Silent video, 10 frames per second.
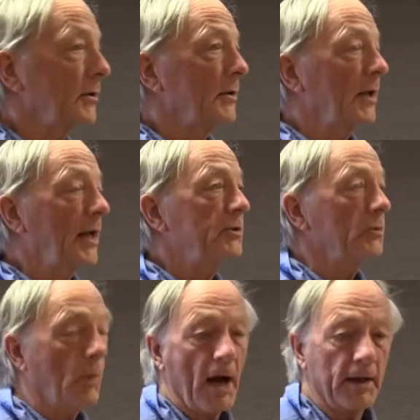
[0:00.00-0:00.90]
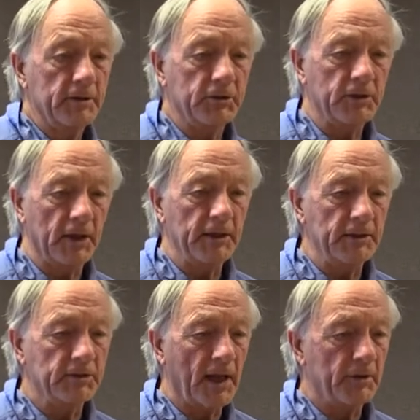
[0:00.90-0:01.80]
on the nationwide
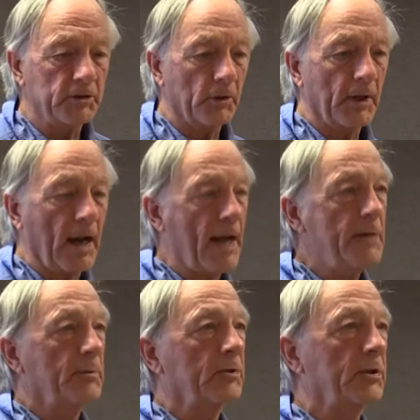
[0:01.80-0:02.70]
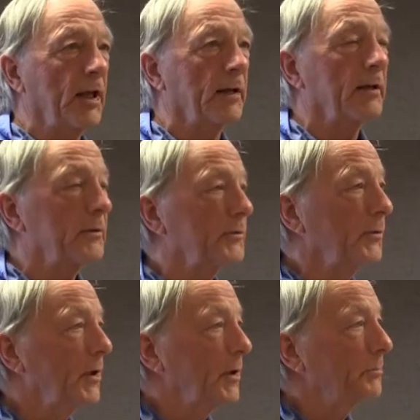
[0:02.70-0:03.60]
studies show that 80% of
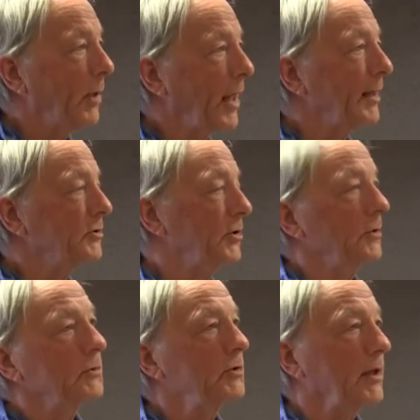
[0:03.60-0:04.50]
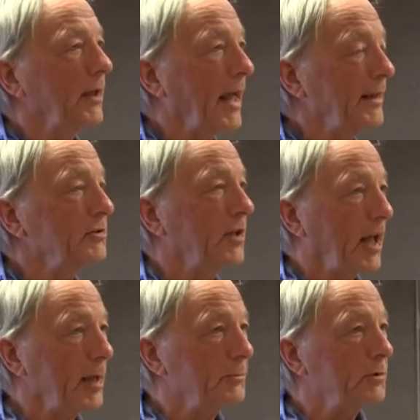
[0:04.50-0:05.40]
plants used in
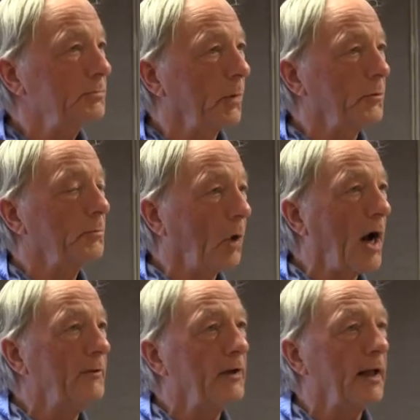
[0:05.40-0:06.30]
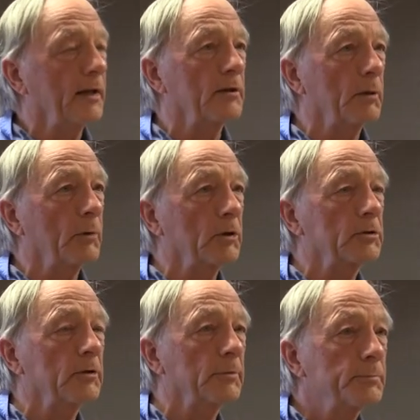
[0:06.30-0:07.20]
landscapes, both private and
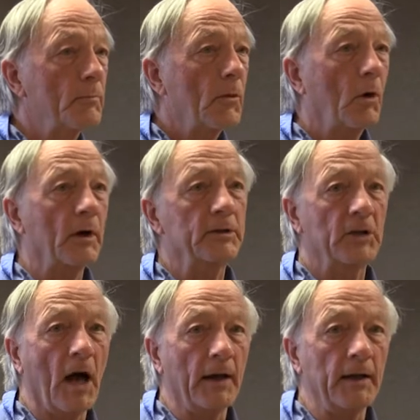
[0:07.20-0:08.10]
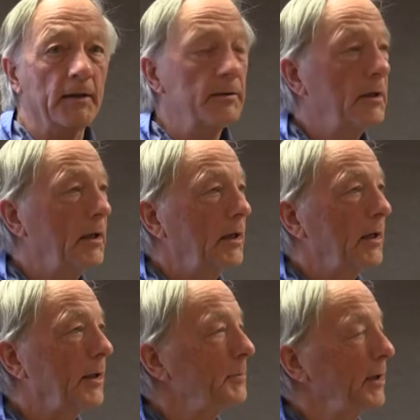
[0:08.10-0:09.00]
commercial, are exotic.
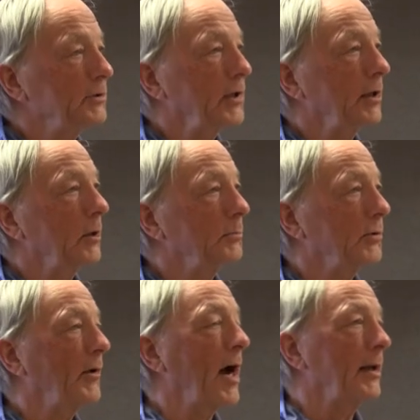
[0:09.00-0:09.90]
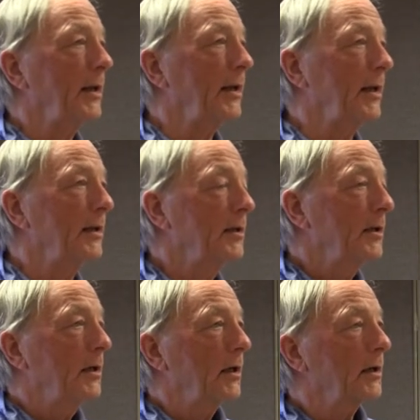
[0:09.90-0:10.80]
And that means they don't provide any,
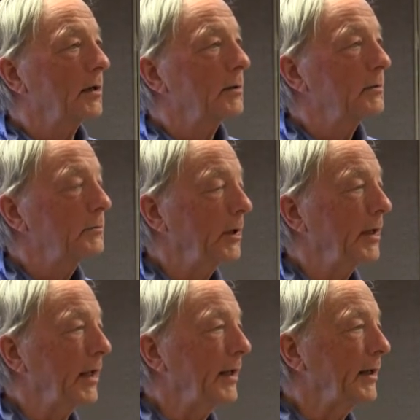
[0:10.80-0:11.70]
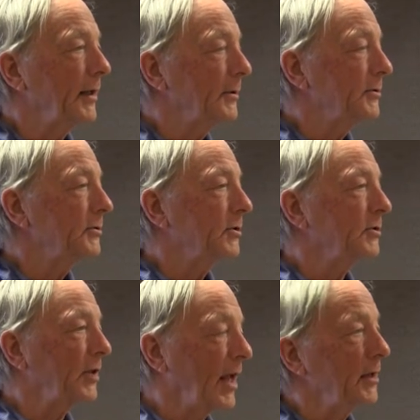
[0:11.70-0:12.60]
uh, really any
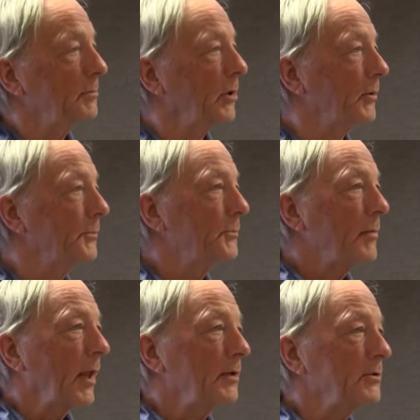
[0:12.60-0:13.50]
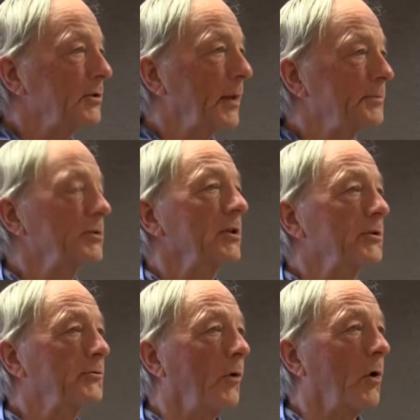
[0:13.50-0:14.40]
sustainable
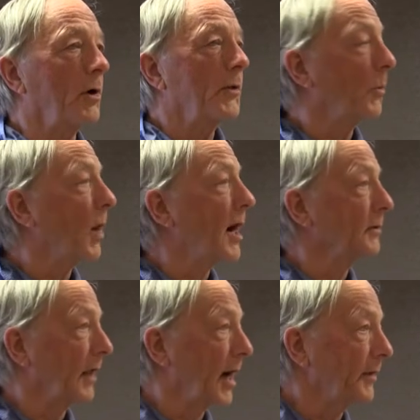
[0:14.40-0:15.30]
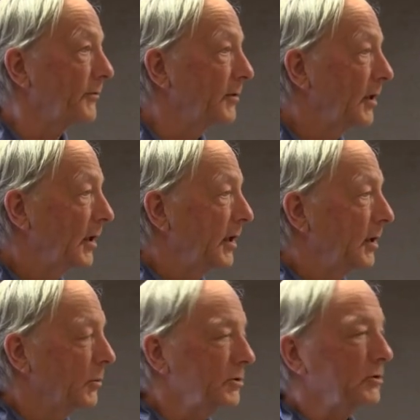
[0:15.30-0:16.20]
substance for the wildlife,
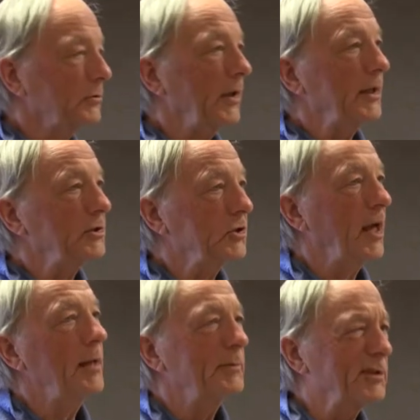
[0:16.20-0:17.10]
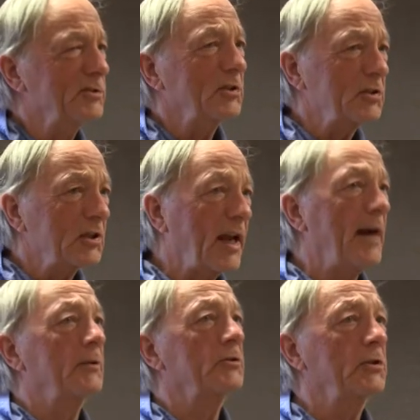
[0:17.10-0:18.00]
which is really a shame because just in
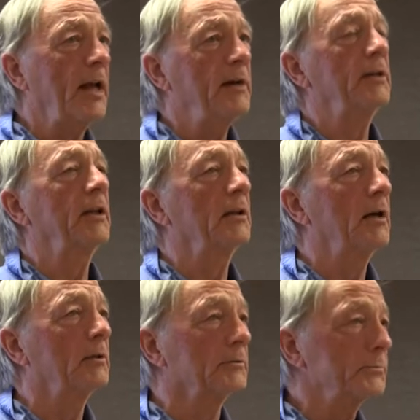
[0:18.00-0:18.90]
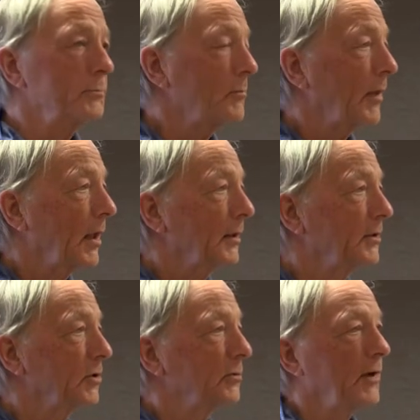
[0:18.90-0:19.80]
Taos County alone,
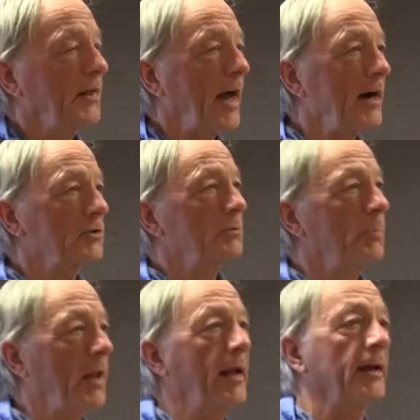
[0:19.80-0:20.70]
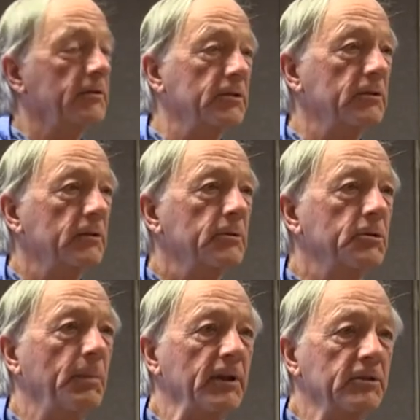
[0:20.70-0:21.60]
there's over a thousand plants,
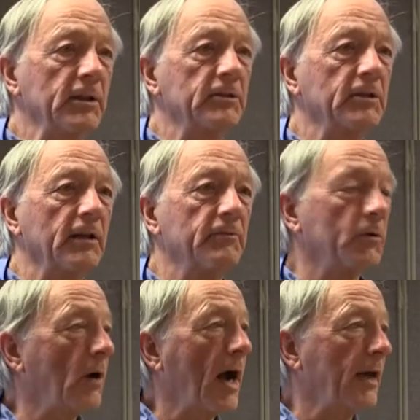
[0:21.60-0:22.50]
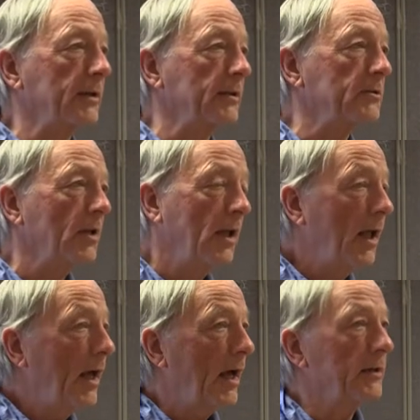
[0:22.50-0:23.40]
species and varieties.
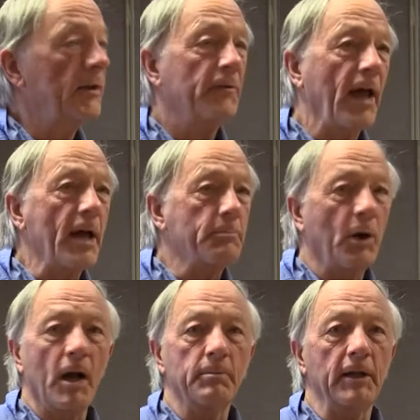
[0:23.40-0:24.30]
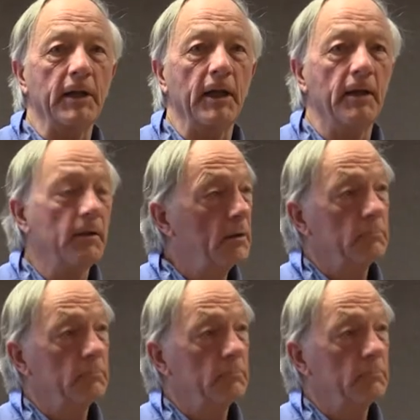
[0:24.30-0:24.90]
And of that, probably